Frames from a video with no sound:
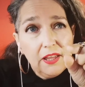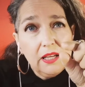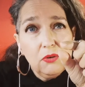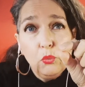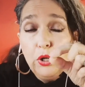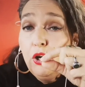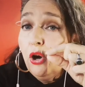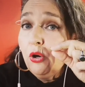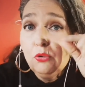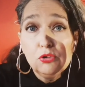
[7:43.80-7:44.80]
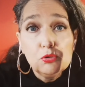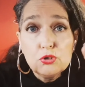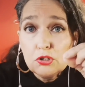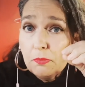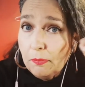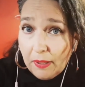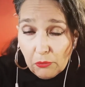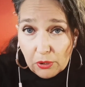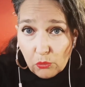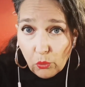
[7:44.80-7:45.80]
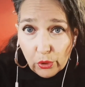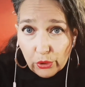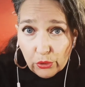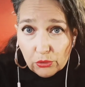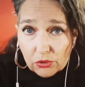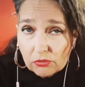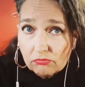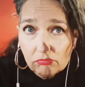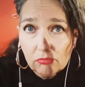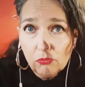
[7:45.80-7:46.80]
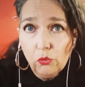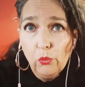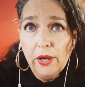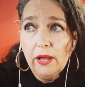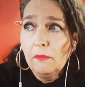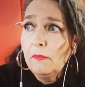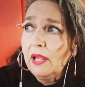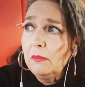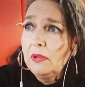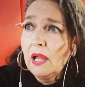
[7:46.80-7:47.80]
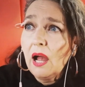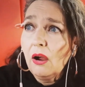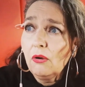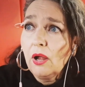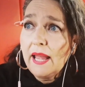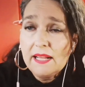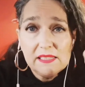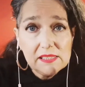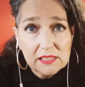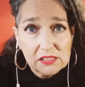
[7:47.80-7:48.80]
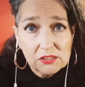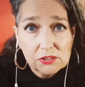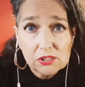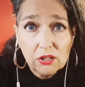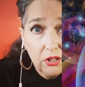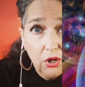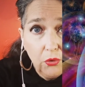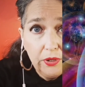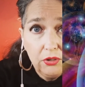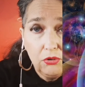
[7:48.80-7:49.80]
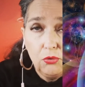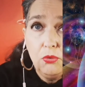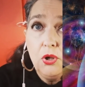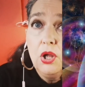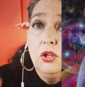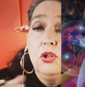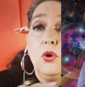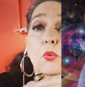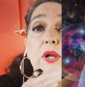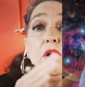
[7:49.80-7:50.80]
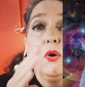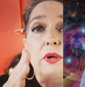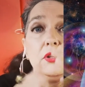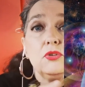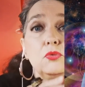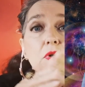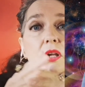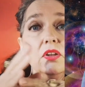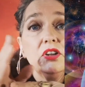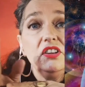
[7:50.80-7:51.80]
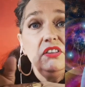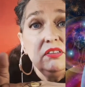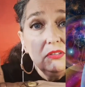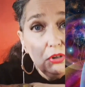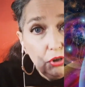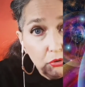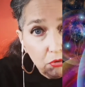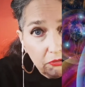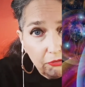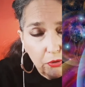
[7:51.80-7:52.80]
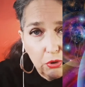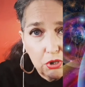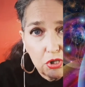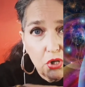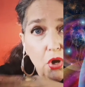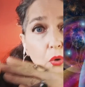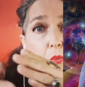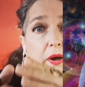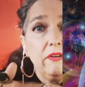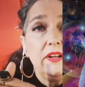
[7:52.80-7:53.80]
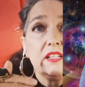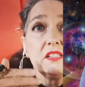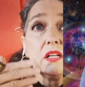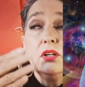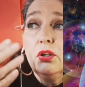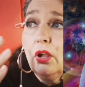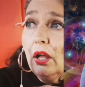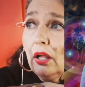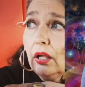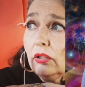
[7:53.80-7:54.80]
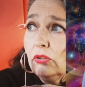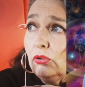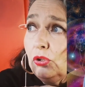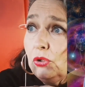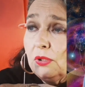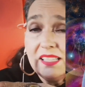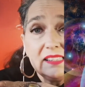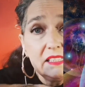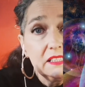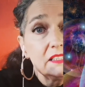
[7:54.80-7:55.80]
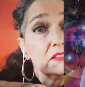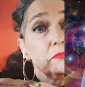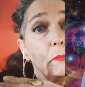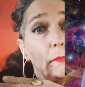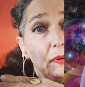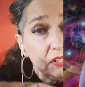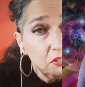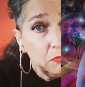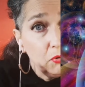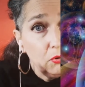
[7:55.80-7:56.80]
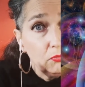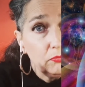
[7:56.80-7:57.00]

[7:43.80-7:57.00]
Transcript: think we go to spirit world where maybe our ancestors going to. No, we're going to another universe where there's a new existence possible,